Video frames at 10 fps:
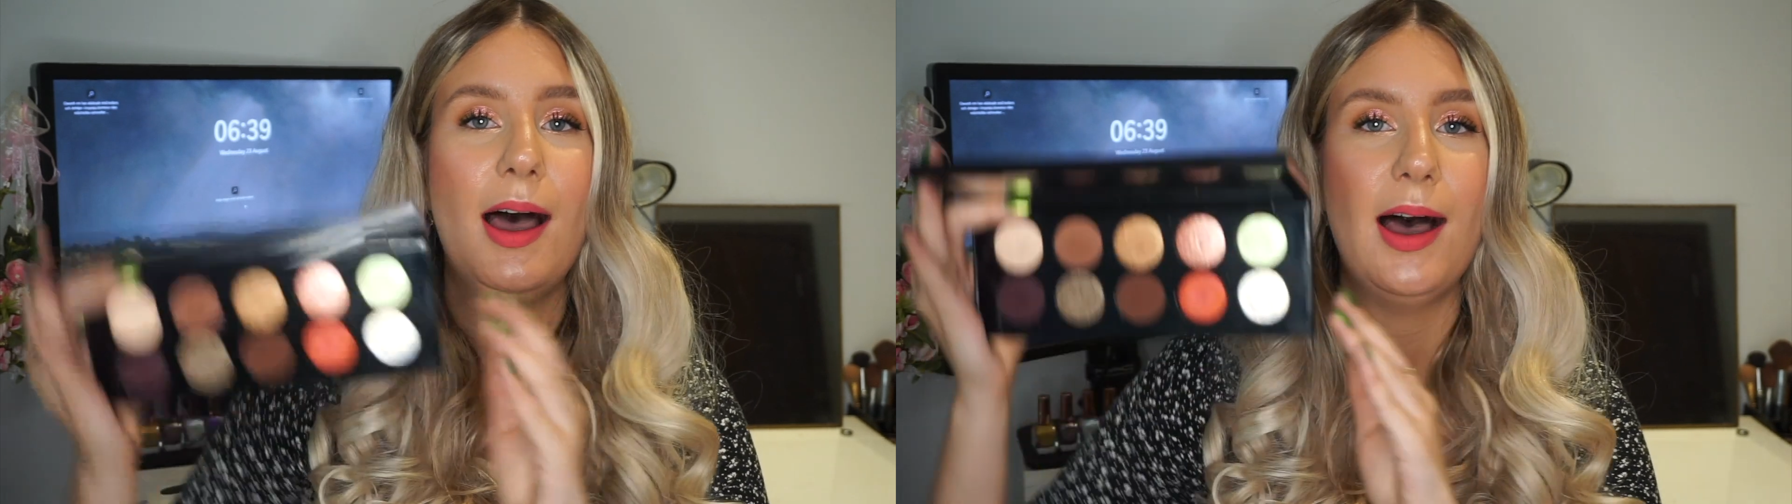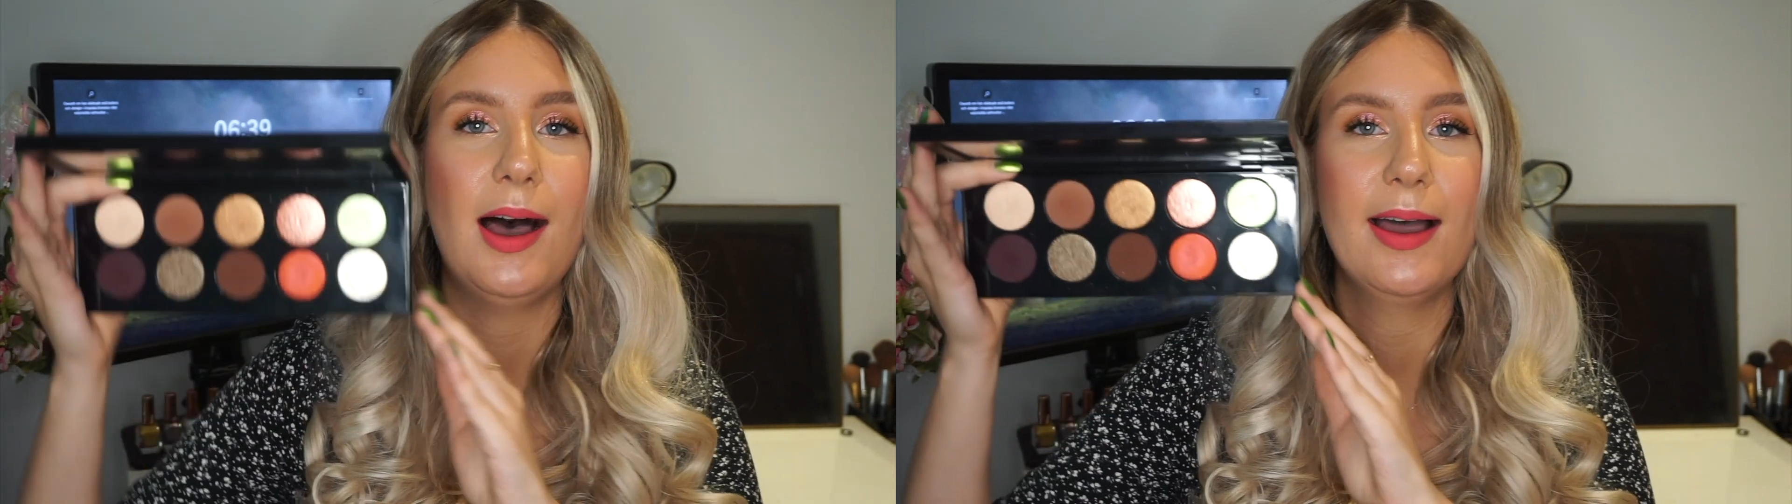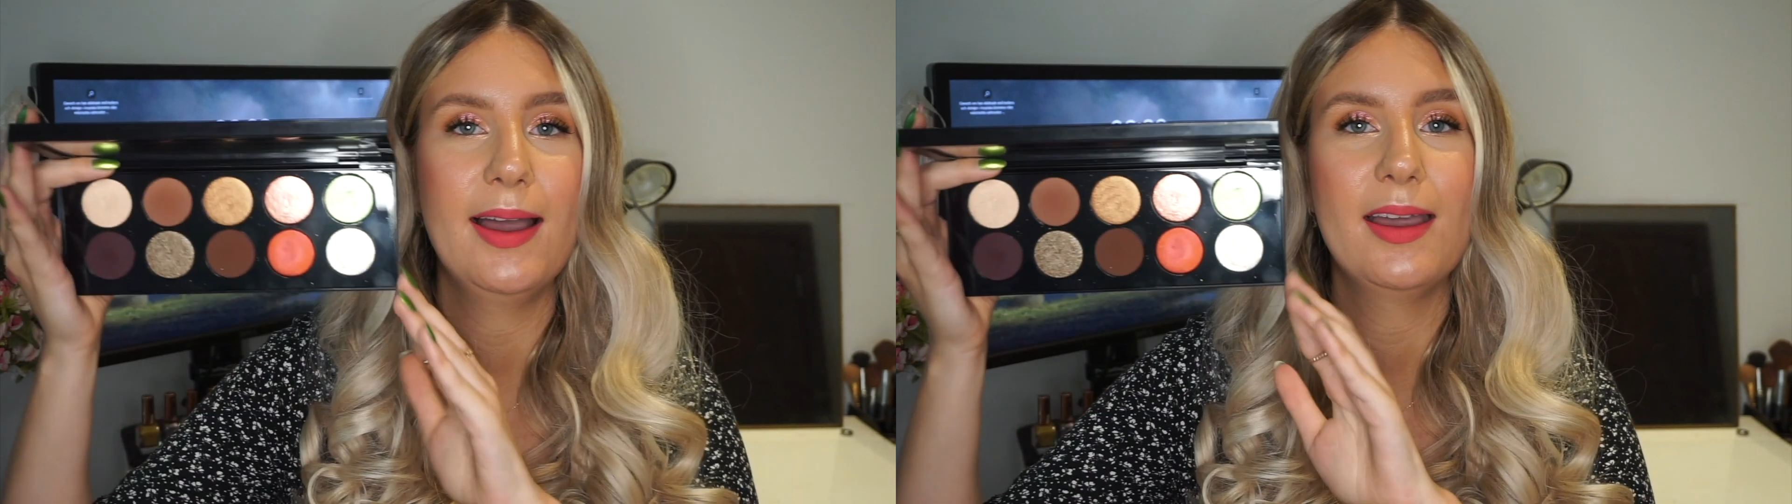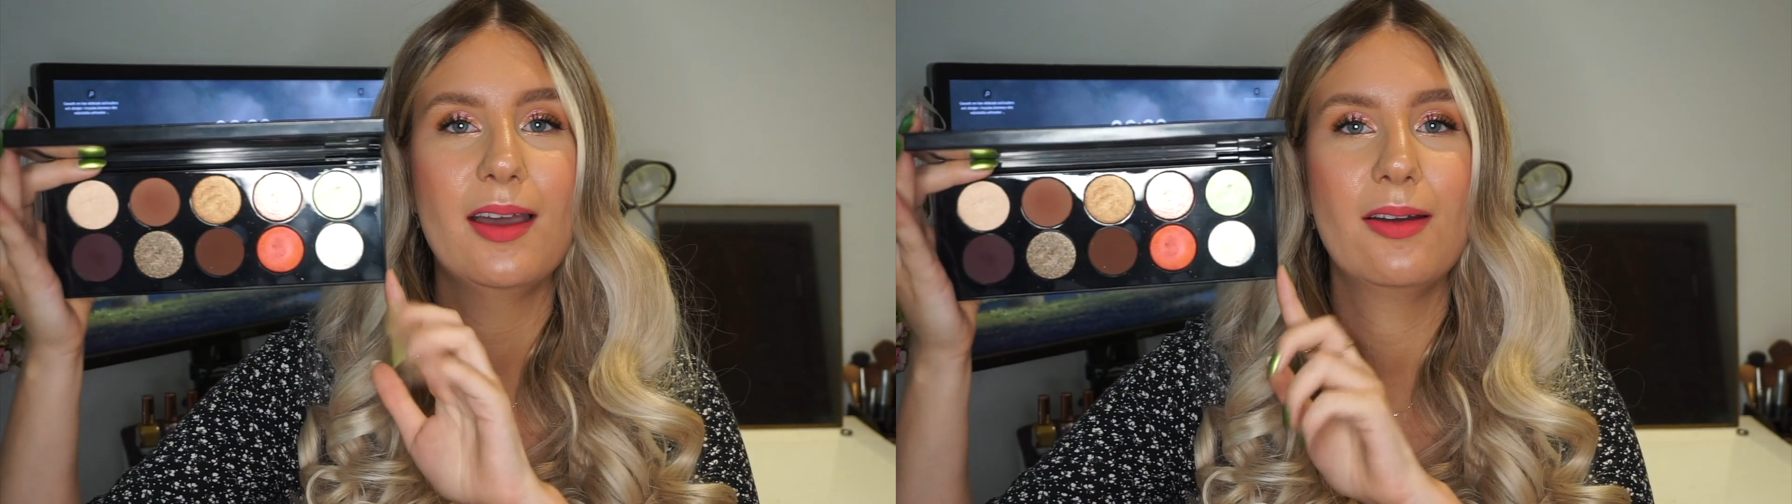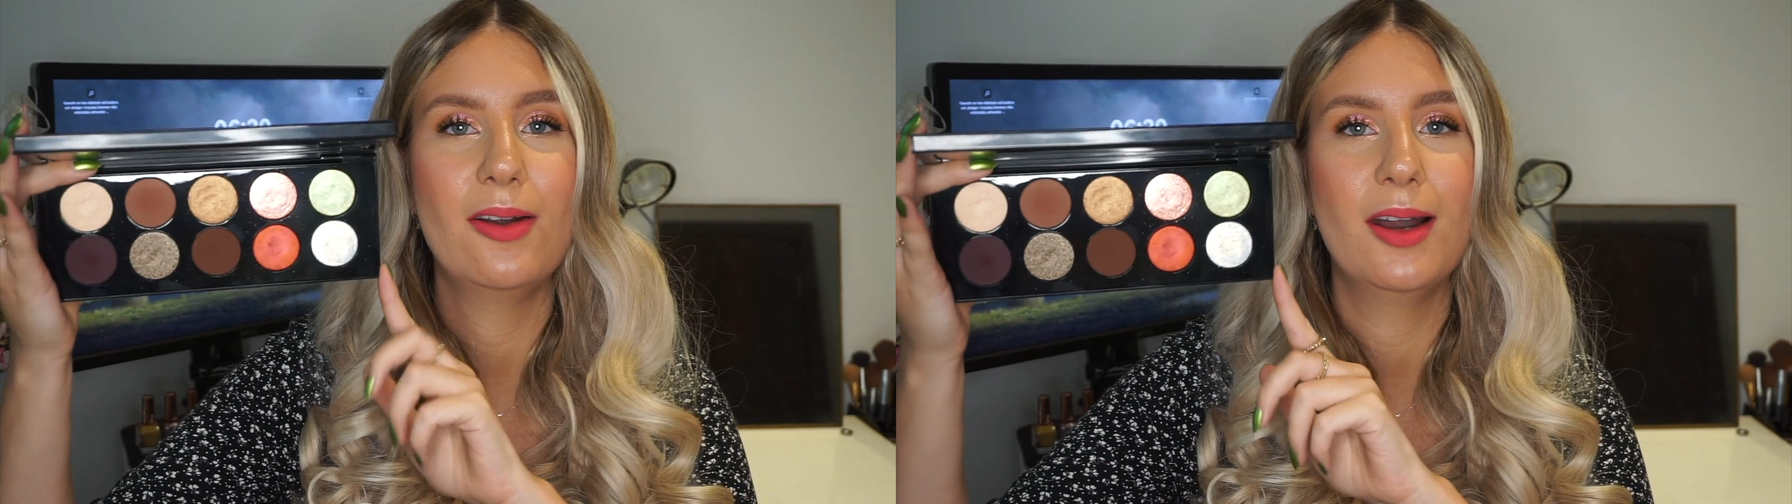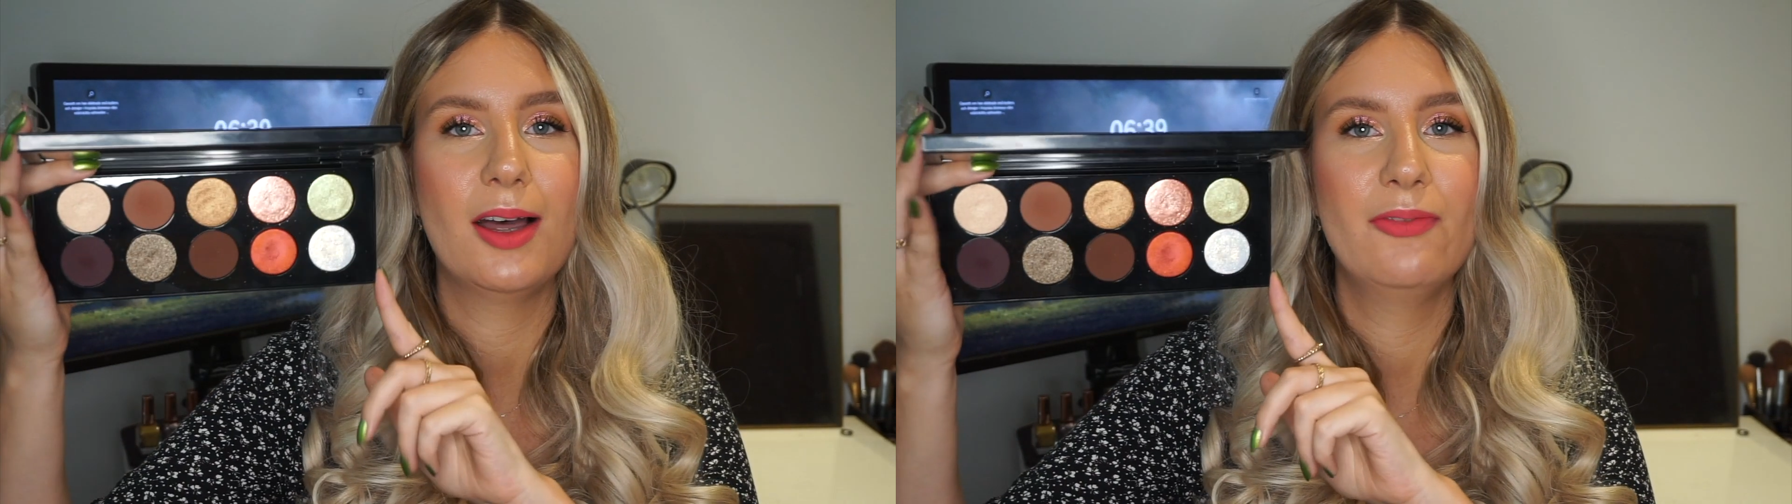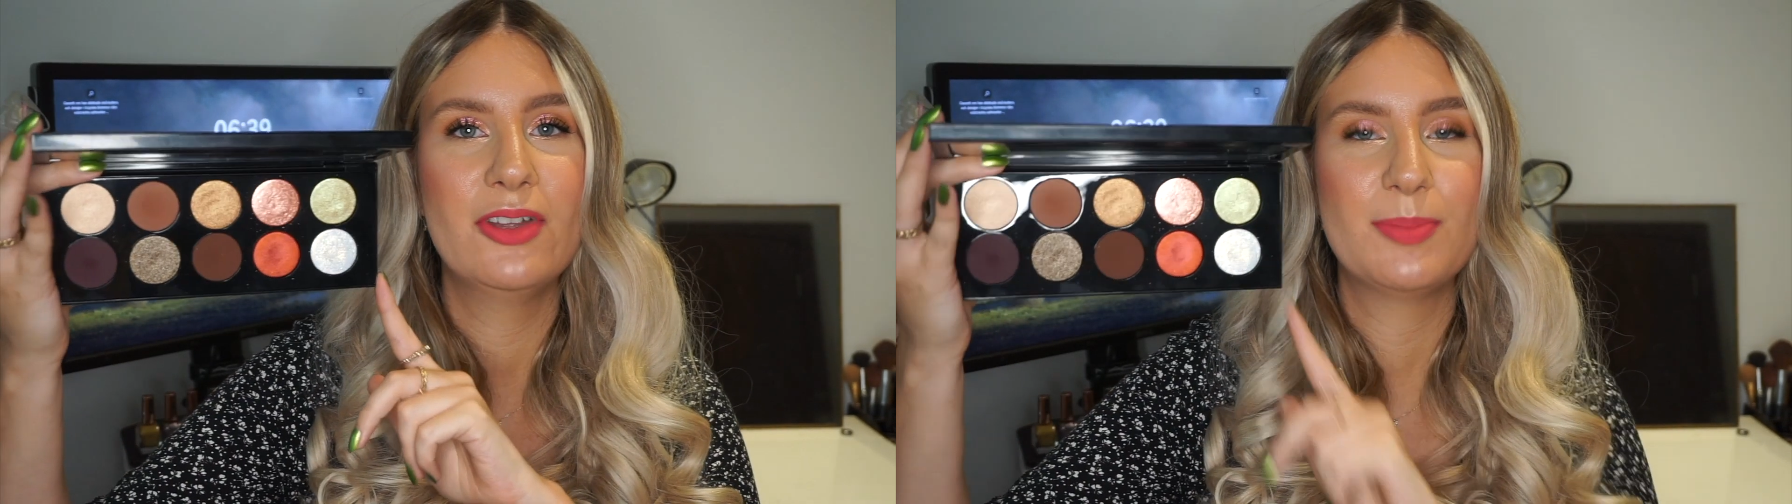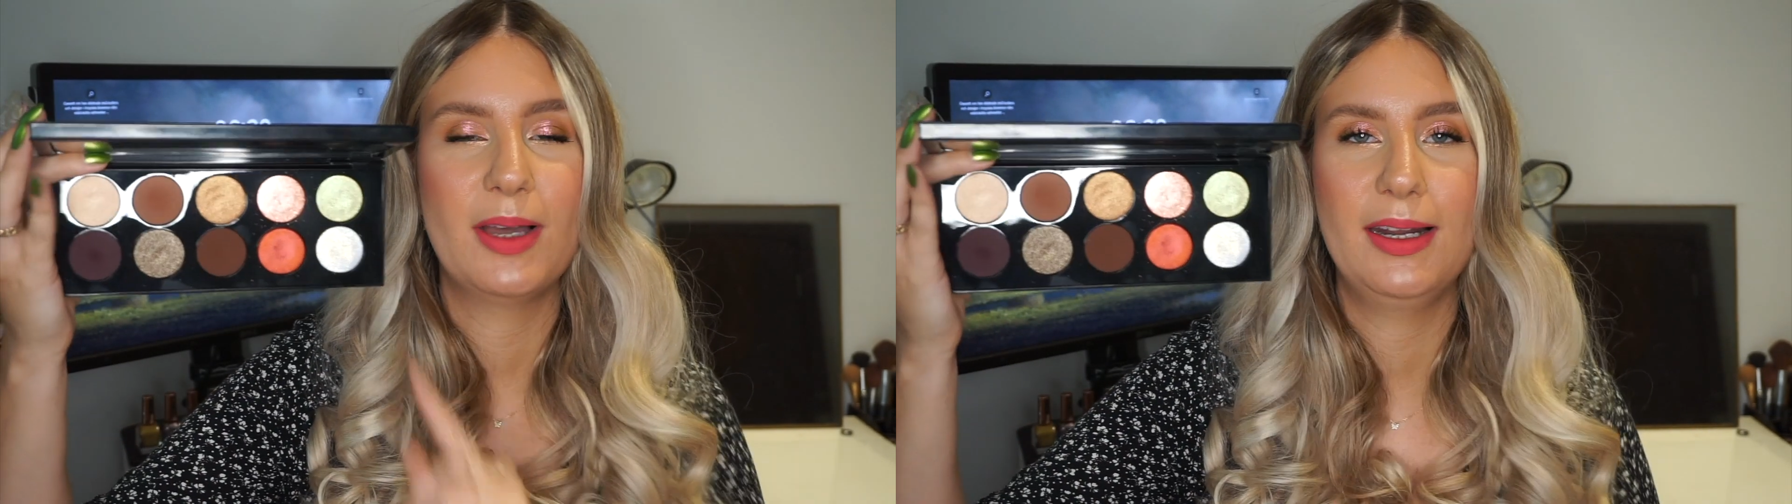I love
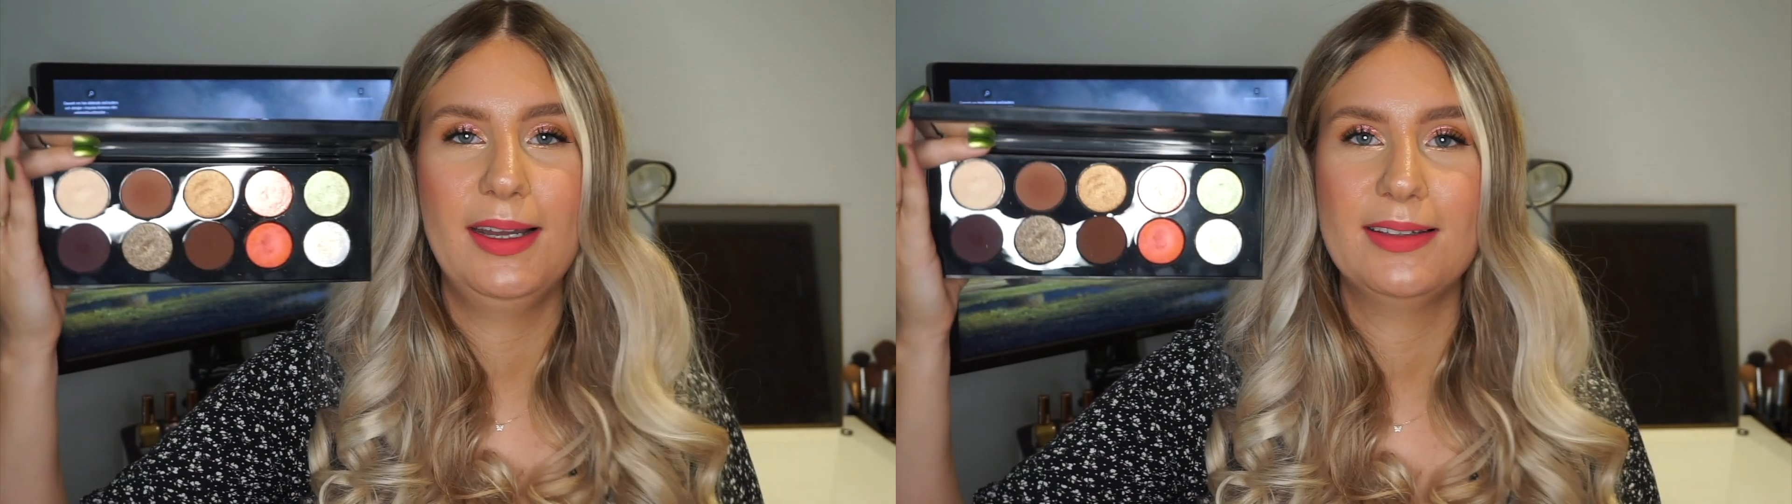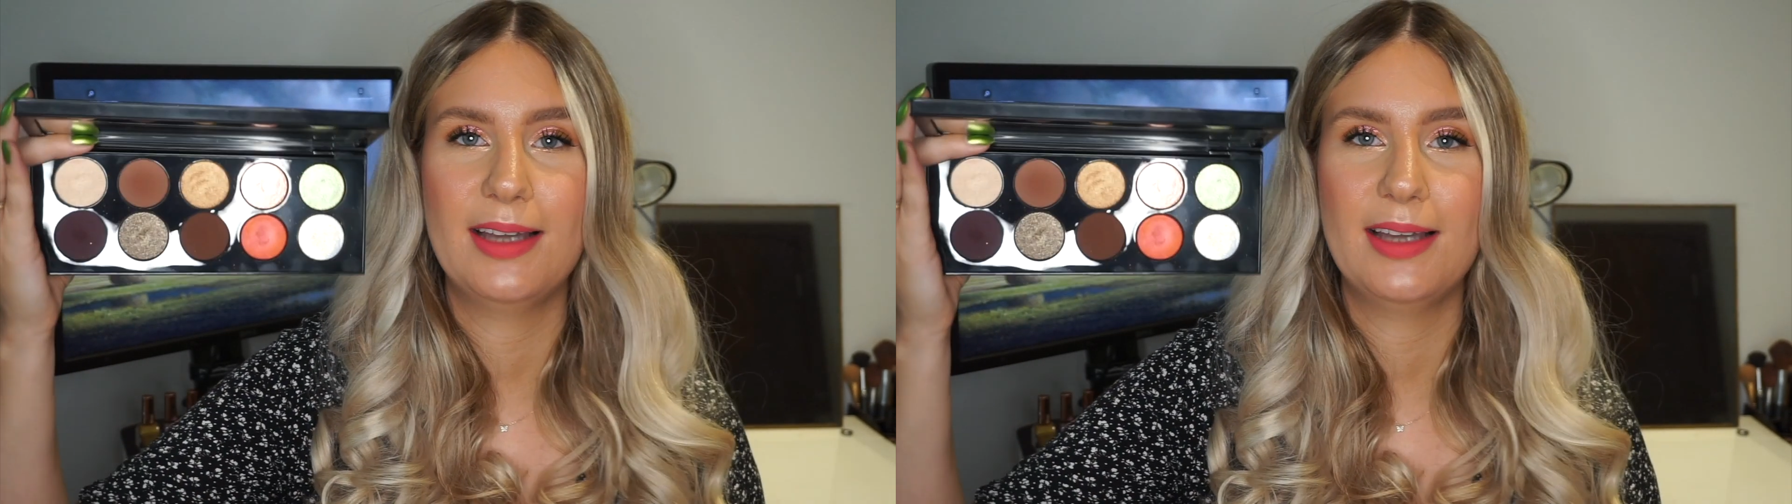this palette.